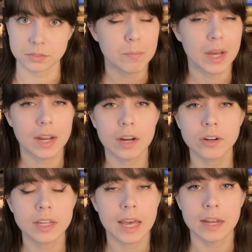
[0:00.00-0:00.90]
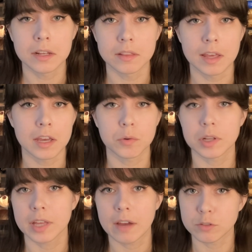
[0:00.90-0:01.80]
But Hera and Kanan, they
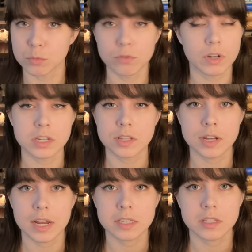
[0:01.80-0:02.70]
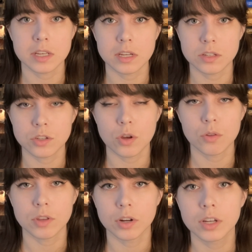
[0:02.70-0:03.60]
quickly have to move on to the next thing. So
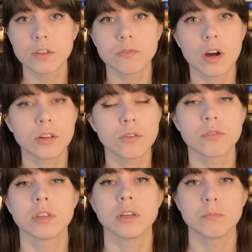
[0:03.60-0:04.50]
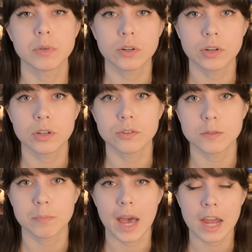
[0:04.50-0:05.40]
they're going to follow the Imperials
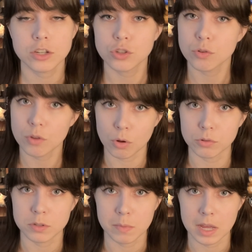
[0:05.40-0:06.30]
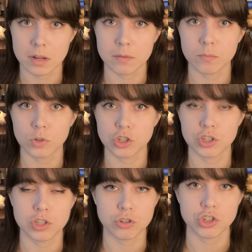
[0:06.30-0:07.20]
back to the Ultimatum, which is
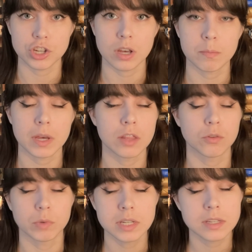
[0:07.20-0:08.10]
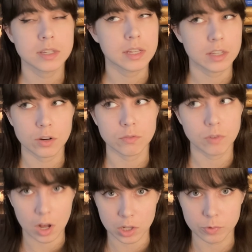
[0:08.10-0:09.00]
their ship. And the reason that they're
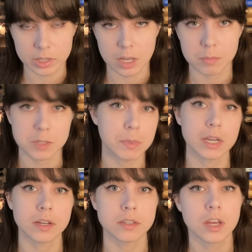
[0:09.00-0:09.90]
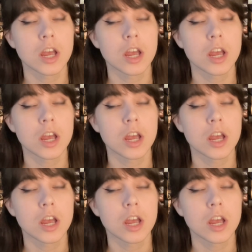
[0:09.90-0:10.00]
following them is because